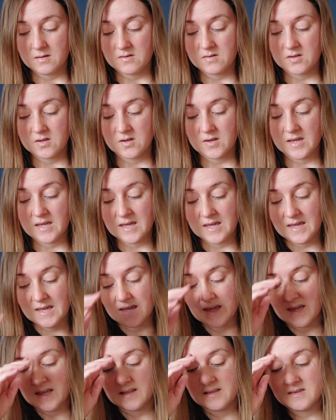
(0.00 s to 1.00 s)
So it
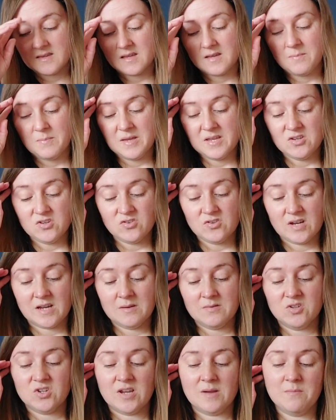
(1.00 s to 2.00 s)
is a
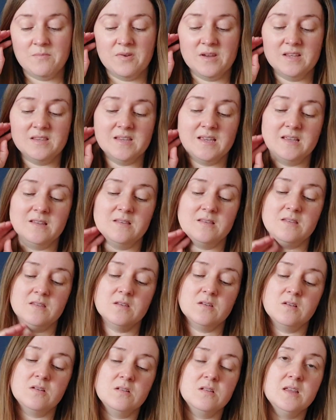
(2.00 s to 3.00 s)
pinstripe chambray
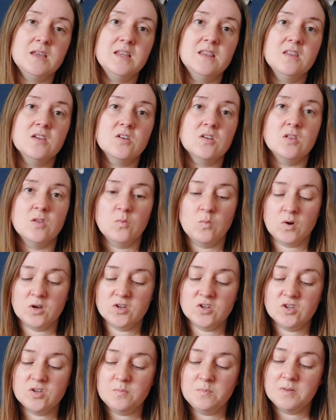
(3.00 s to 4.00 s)
tencel in the colour
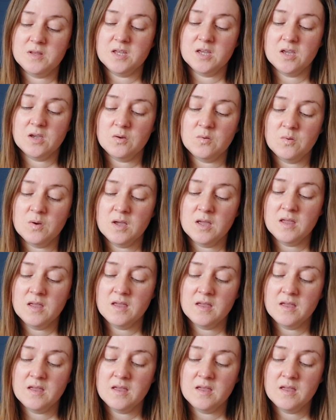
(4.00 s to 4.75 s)
washed blue.